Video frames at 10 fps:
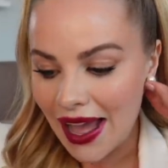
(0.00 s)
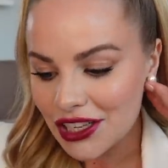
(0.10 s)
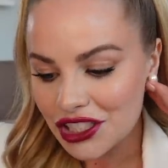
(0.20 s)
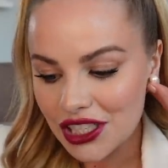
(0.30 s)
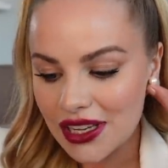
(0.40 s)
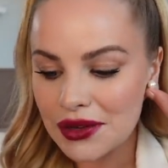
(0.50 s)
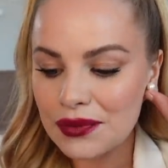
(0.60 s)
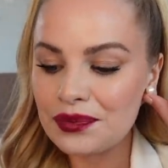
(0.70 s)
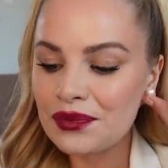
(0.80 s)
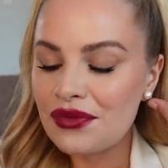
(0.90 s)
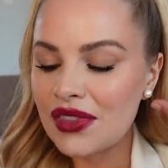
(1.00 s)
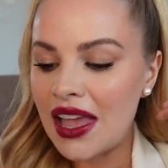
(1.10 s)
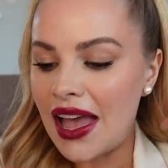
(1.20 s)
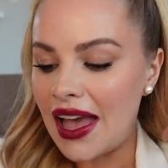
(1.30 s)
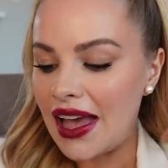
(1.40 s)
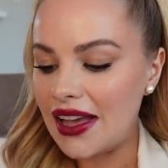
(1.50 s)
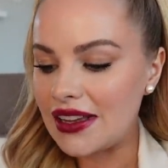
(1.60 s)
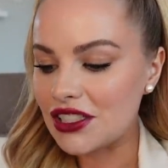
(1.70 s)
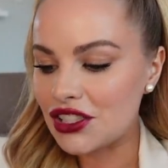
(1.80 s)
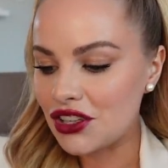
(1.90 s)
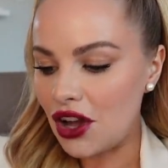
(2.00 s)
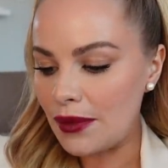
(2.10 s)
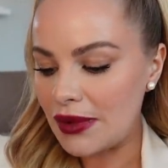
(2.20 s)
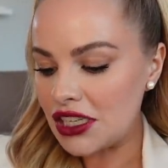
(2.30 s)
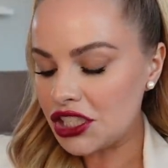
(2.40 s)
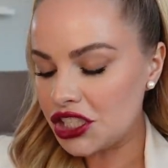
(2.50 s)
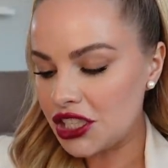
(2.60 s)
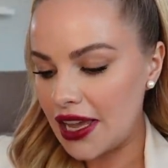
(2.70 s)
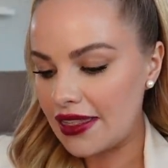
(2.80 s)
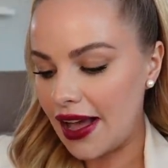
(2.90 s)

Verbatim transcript: action. And so yeah, I'm going to share